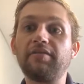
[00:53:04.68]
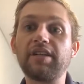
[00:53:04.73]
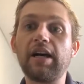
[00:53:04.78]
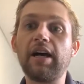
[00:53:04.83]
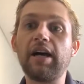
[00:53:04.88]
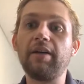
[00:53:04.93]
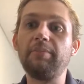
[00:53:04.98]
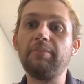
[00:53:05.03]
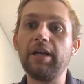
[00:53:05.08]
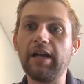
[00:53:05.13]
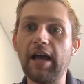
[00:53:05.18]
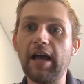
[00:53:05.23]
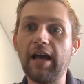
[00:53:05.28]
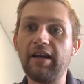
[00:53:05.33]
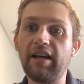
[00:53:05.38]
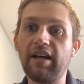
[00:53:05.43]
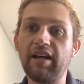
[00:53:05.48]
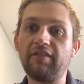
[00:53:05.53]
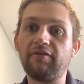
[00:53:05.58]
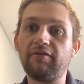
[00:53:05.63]
time and
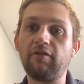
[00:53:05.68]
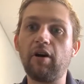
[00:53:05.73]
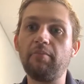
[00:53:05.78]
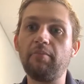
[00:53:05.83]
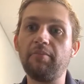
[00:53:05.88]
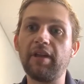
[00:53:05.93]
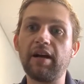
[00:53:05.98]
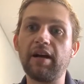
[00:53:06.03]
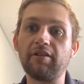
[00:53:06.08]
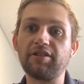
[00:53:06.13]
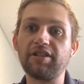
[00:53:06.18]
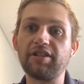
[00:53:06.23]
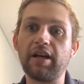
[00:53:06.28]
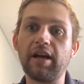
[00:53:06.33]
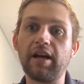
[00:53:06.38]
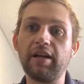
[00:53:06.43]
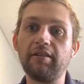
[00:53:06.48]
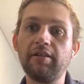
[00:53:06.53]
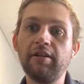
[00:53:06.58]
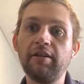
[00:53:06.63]
headache from their
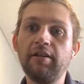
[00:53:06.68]
side.